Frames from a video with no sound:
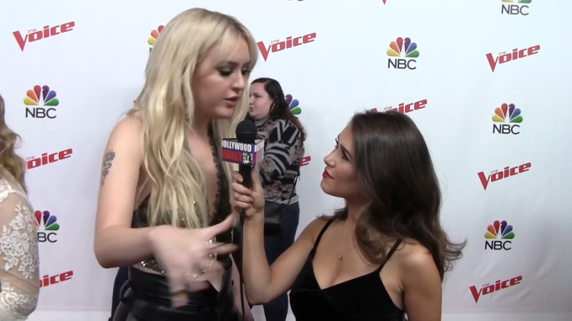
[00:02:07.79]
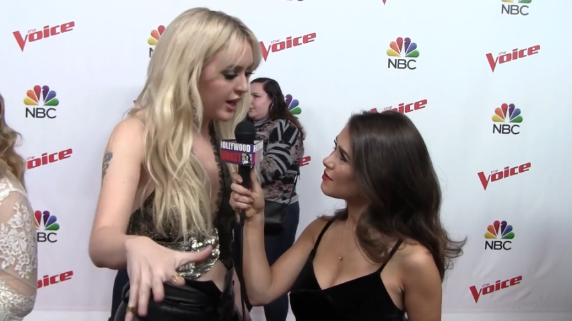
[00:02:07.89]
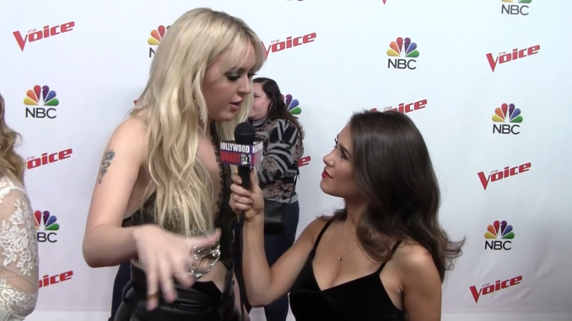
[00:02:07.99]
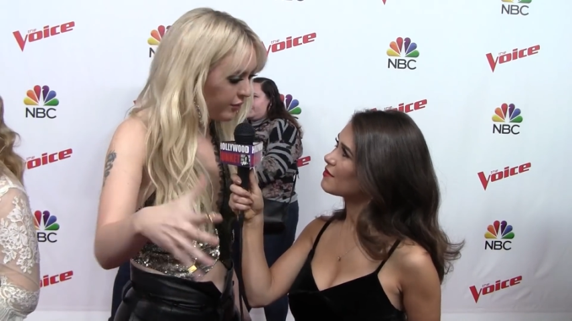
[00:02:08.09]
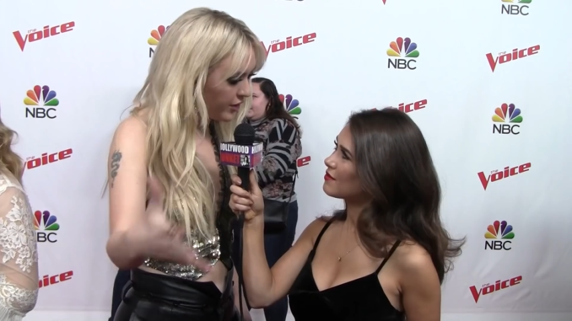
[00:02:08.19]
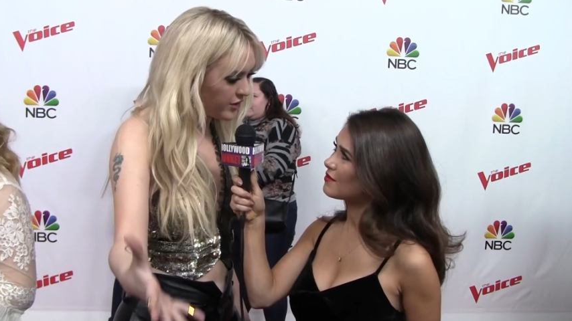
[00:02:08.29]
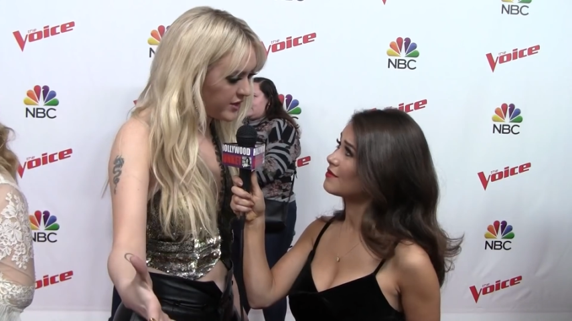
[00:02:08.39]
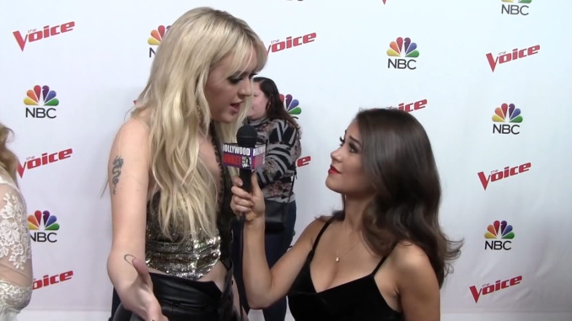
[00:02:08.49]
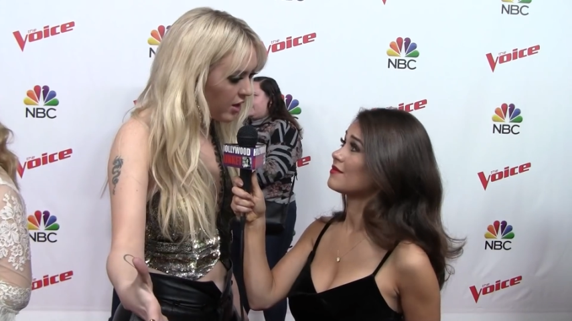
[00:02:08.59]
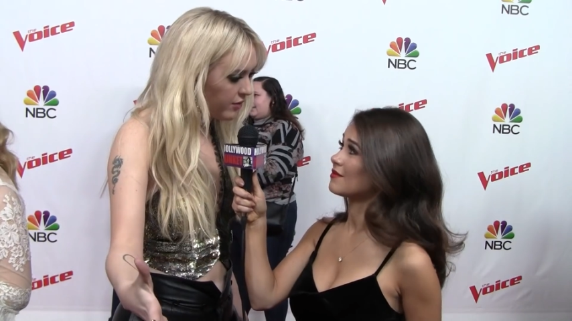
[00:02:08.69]
Speaker 1: it out for
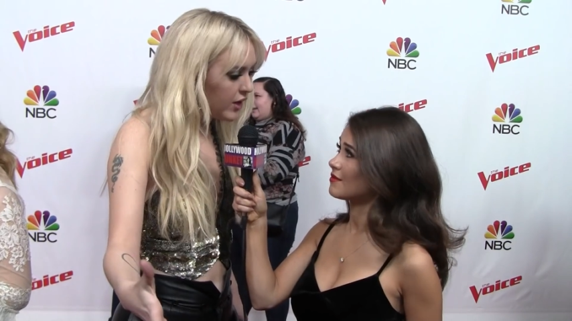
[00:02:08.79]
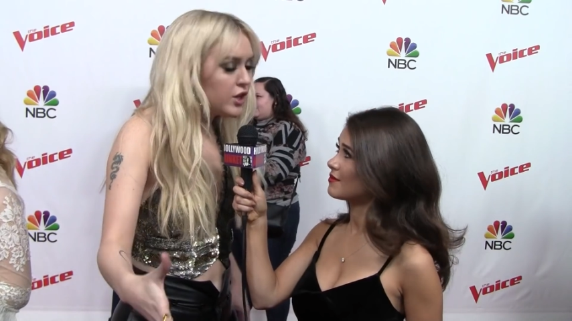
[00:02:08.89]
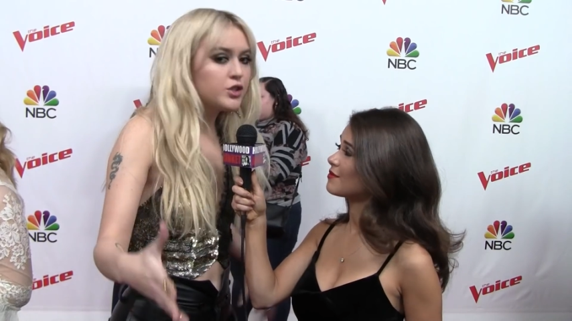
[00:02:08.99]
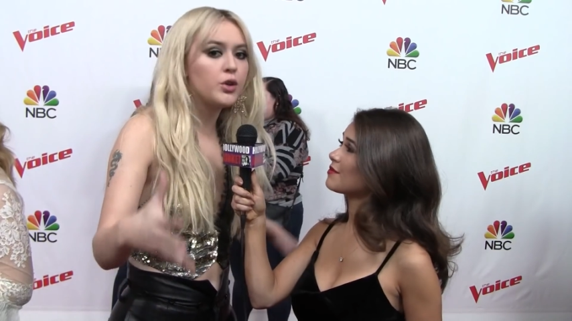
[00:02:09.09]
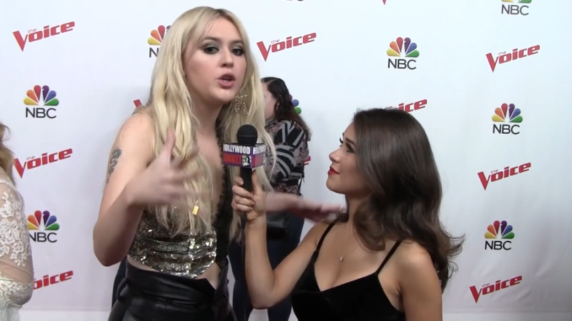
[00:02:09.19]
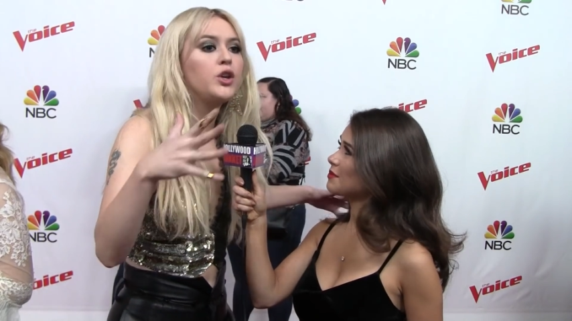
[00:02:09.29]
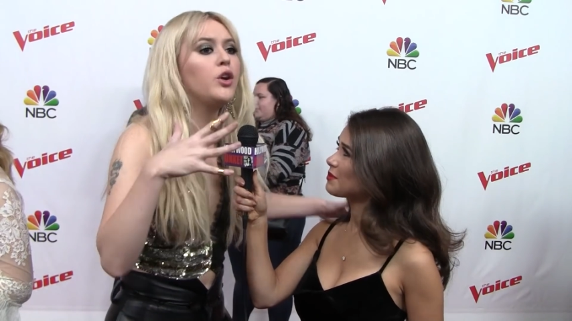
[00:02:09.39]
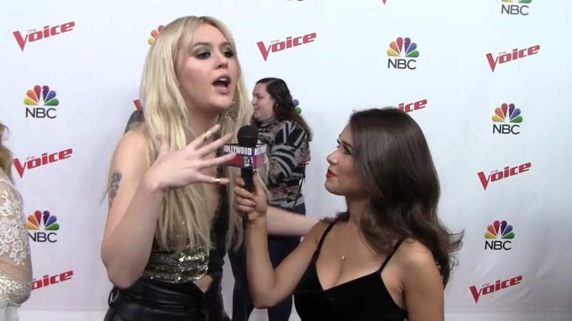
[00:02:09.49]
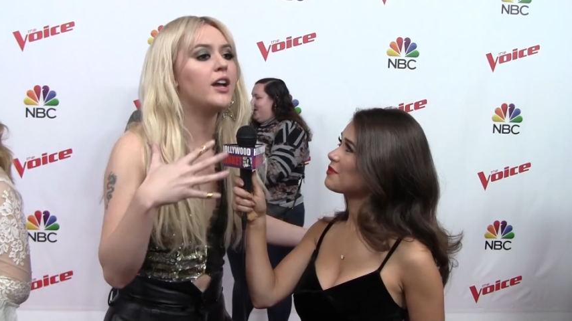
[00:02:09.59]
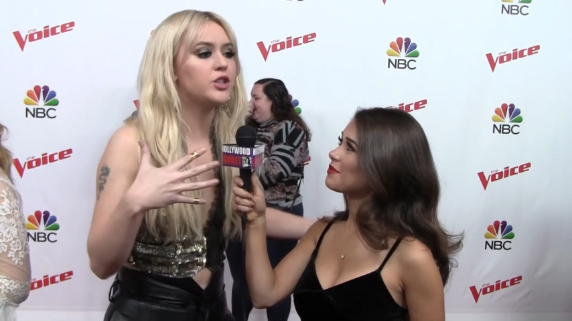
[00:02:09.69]
yourself. So
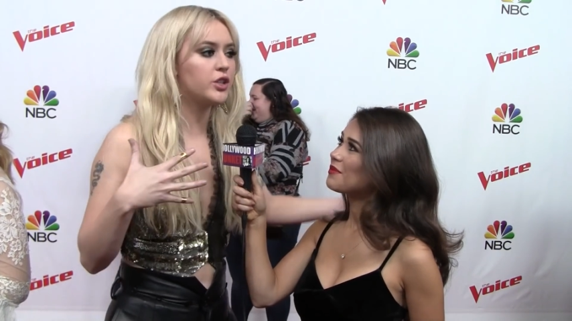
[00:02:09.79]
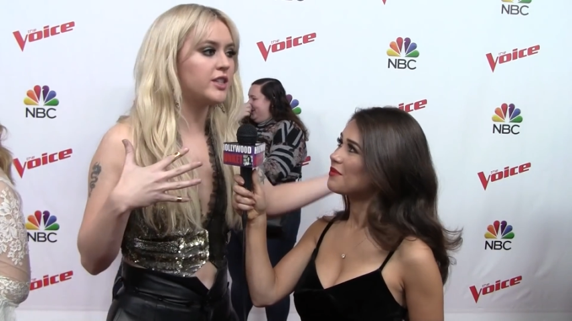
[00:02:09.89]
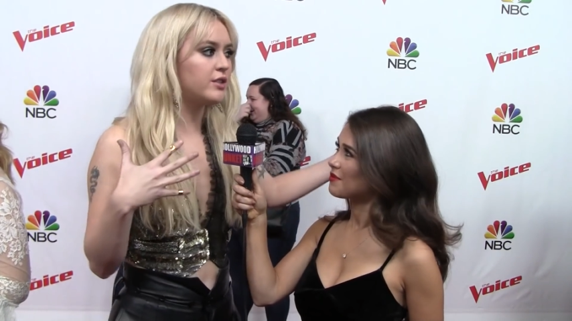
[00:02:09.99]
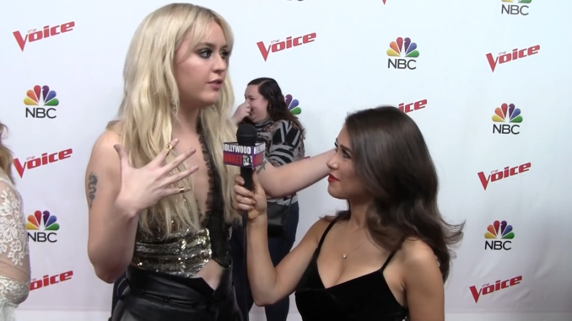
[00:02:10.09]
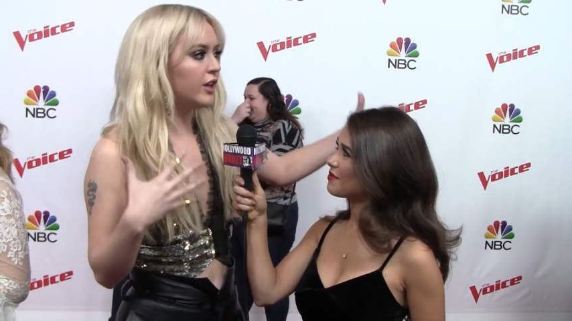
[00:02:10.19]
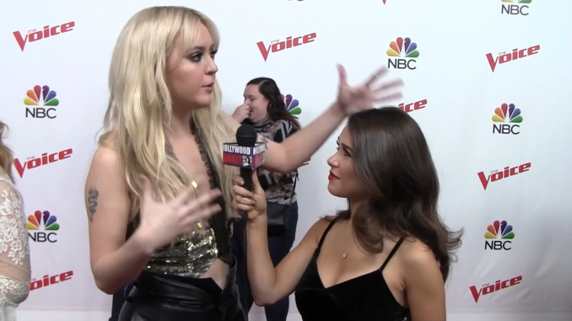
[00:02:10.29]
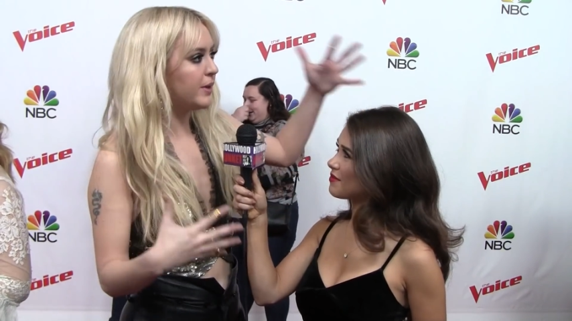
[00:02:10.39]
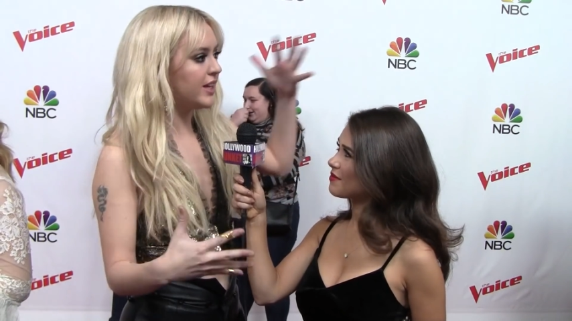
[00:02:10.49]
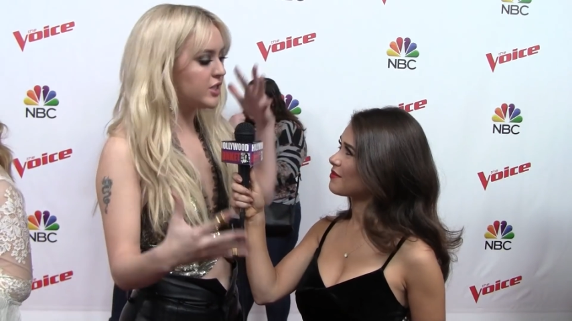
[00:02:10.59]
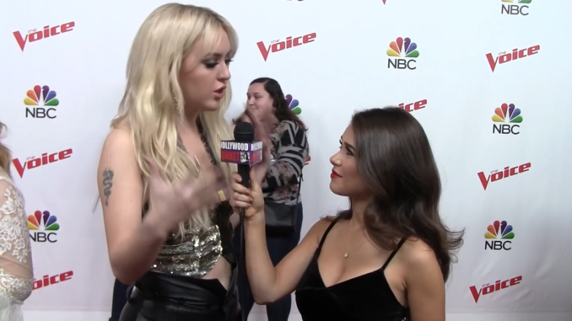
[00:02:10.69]
you're actually
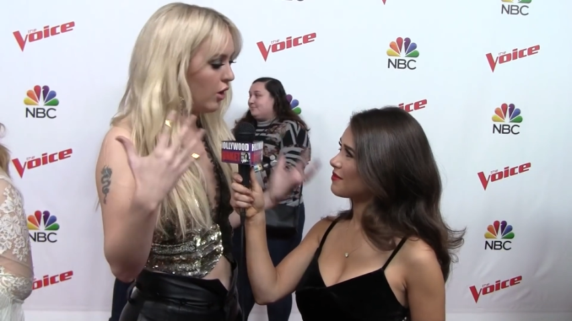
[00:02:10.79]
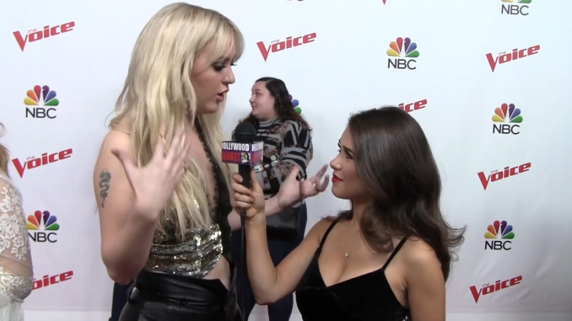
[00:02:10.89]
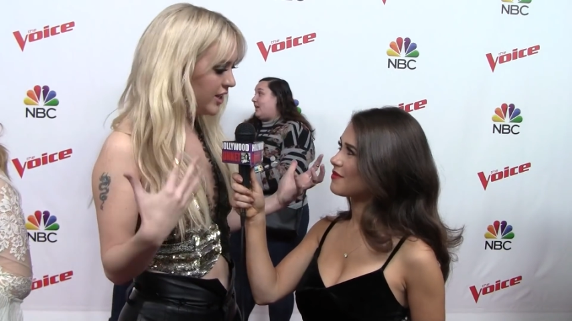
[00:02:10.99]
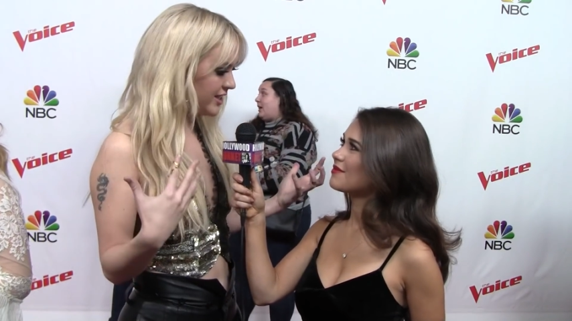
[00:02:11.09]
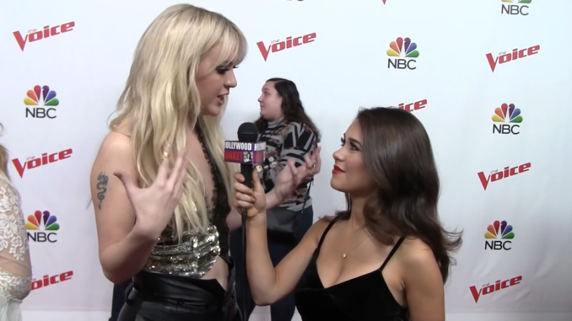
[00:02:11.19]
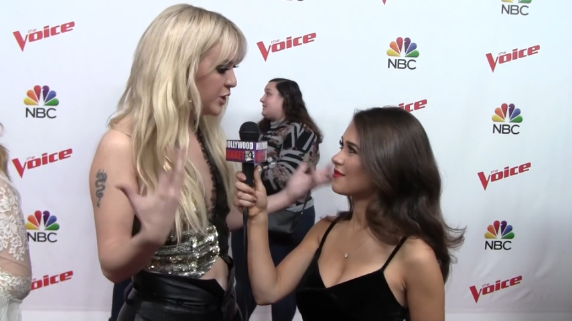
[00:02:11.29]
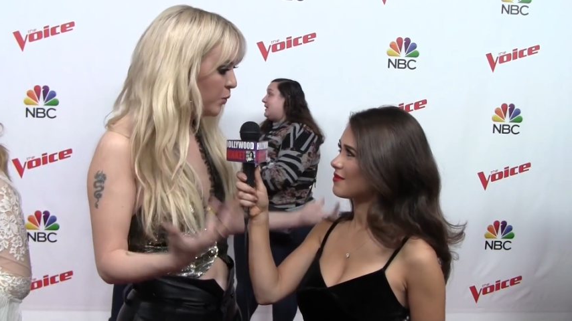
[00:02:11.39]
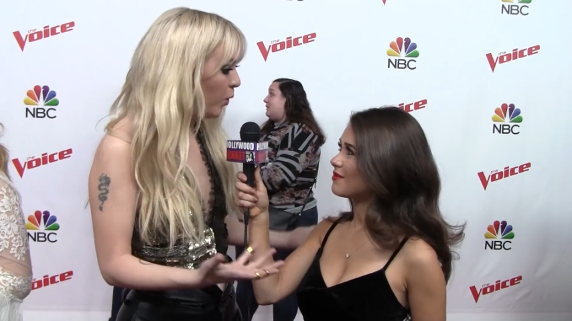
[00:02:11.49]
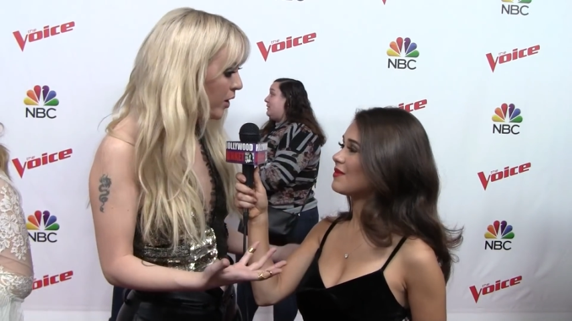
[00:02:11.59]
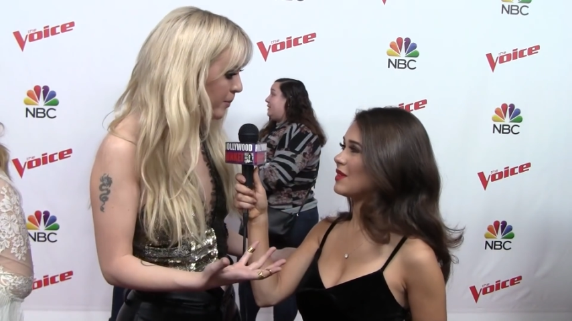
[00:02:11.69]
developing into the artist that
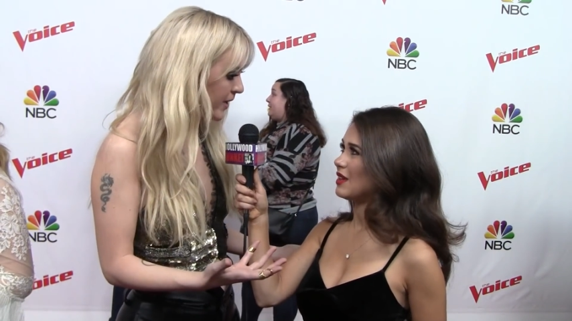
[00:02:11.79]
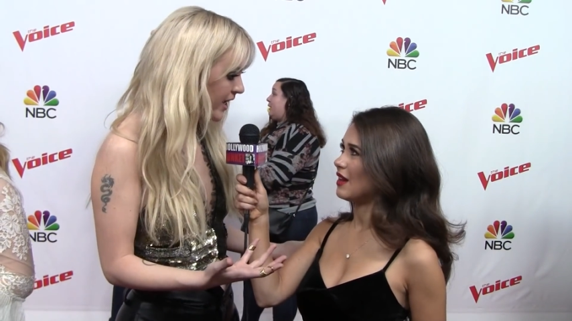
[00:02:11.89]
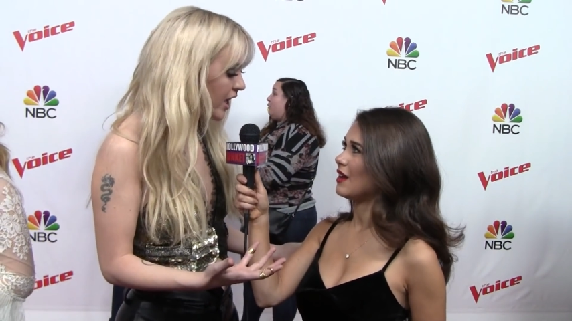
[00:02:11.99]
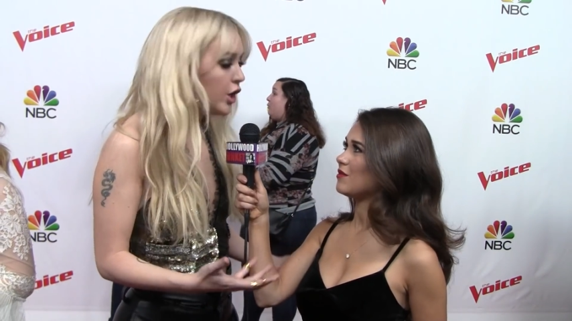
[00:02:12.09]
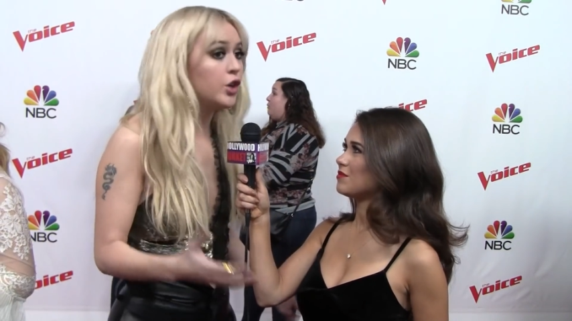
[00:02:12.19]
you want to be.